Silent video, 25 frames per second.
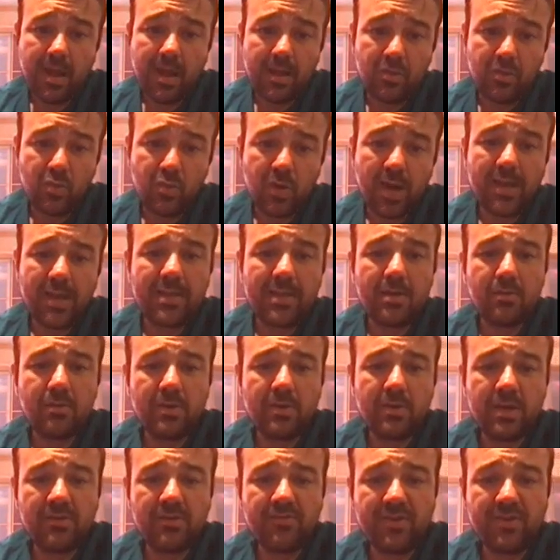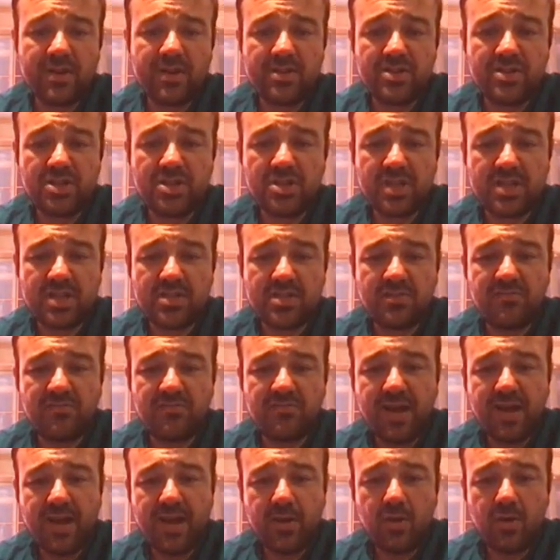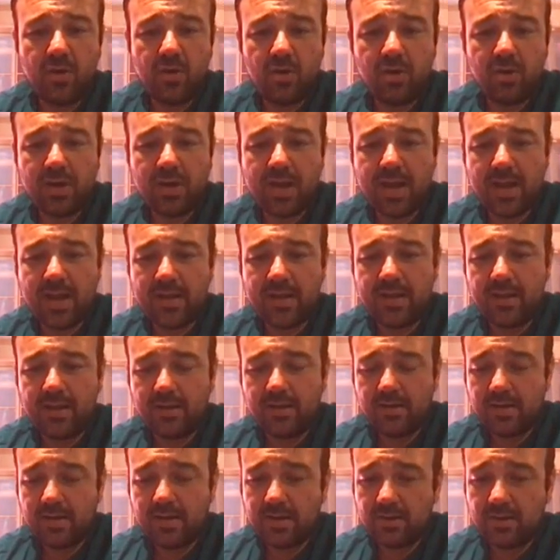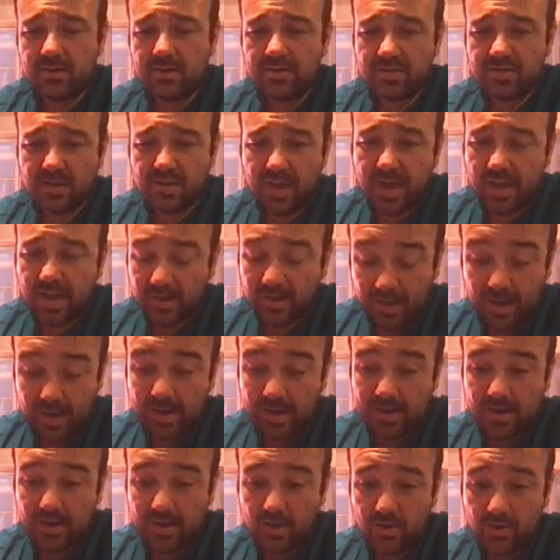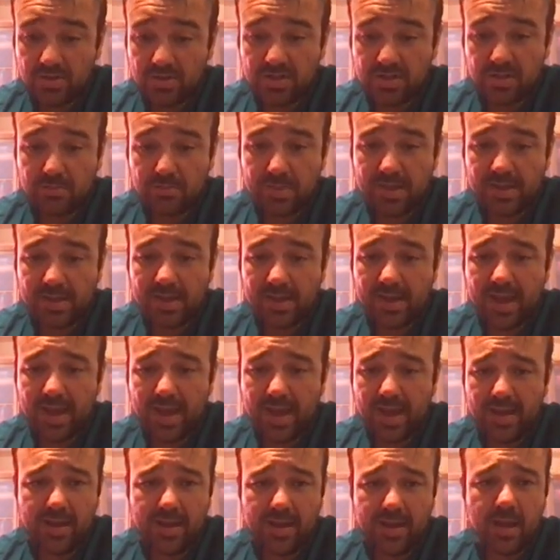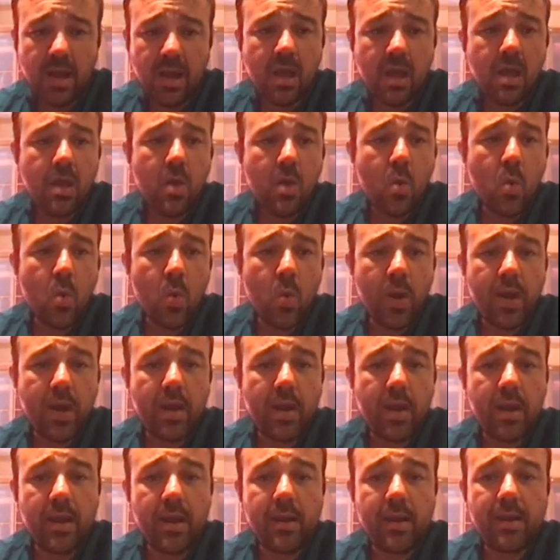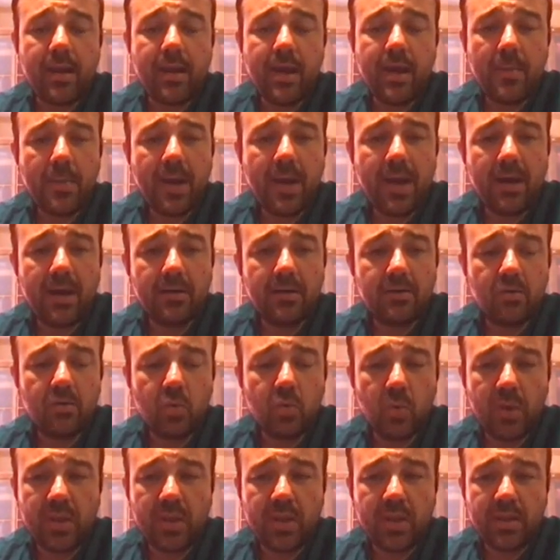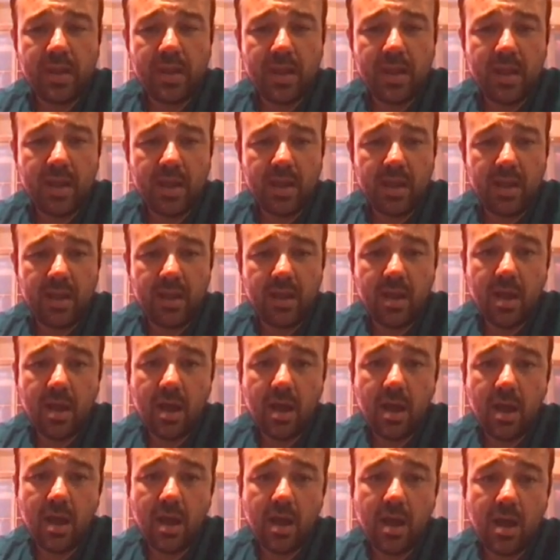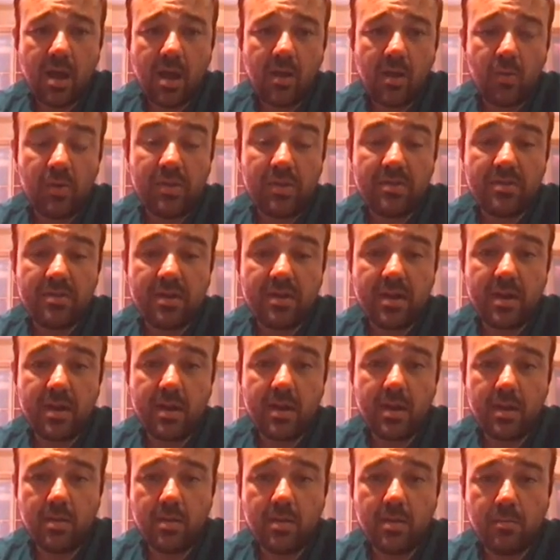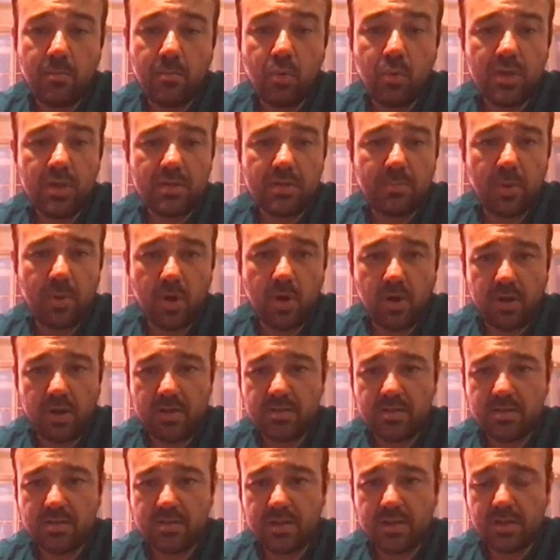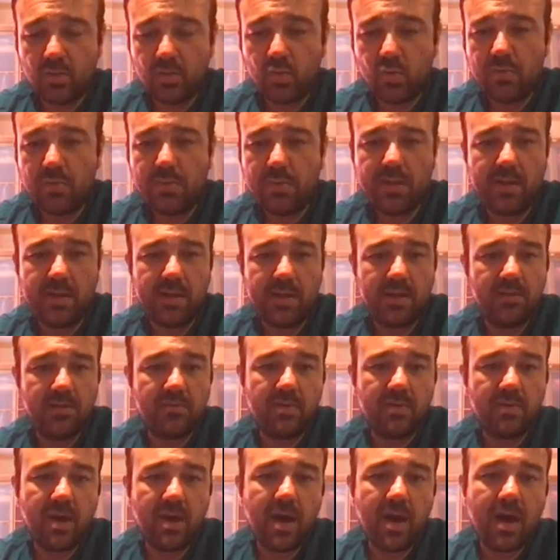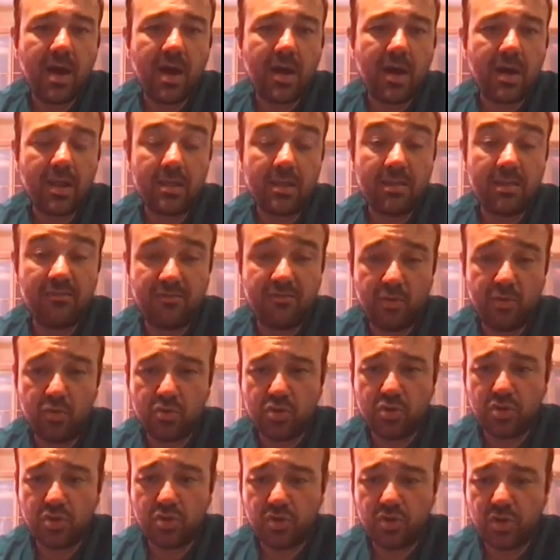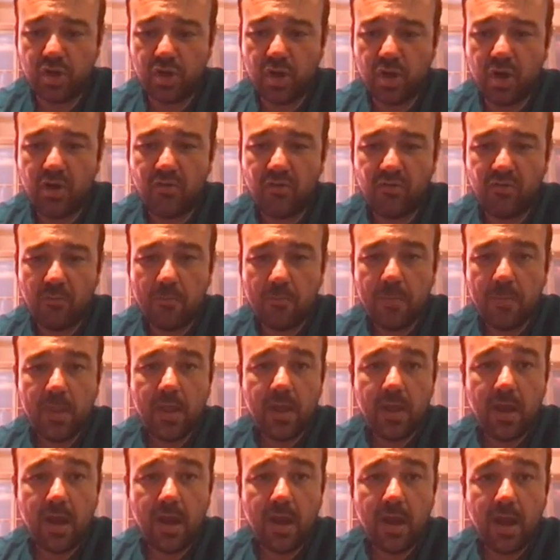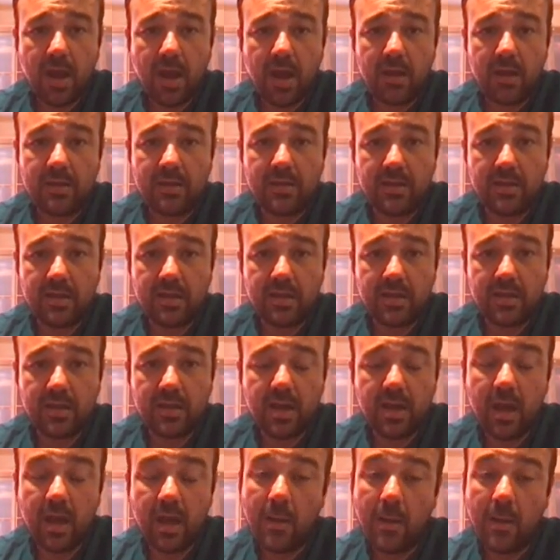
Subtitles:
And together with Francesca Civano, Ryan Ecox, and Becky Canning, we came out with with 3 bullet points that we believe are the future of the